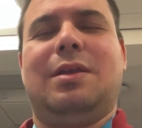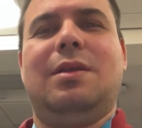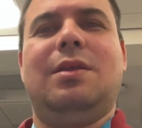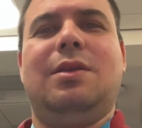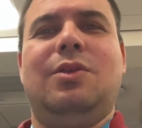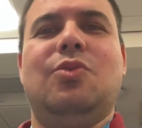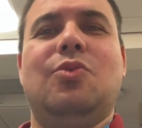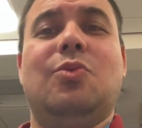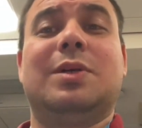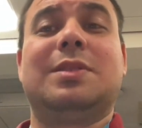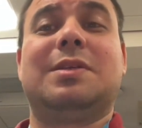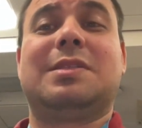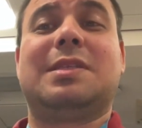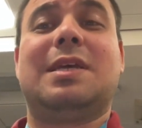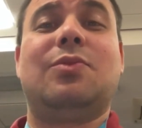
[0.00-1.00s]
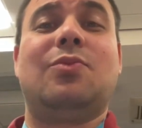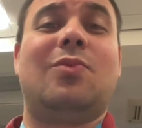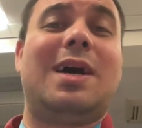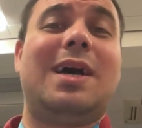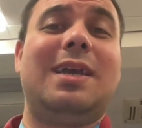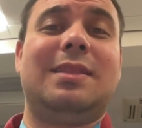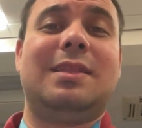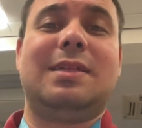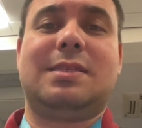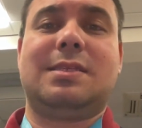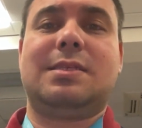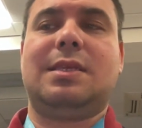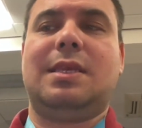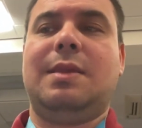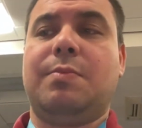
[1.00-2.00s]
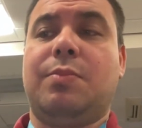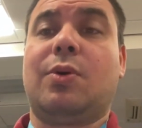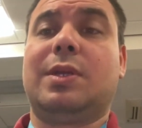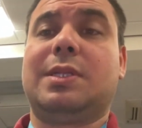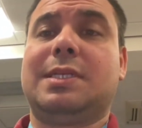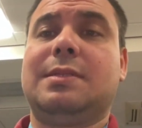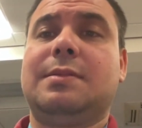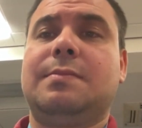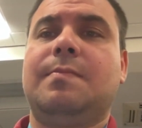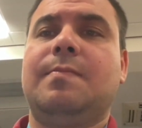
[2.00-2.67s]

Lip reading: you understand why that's important.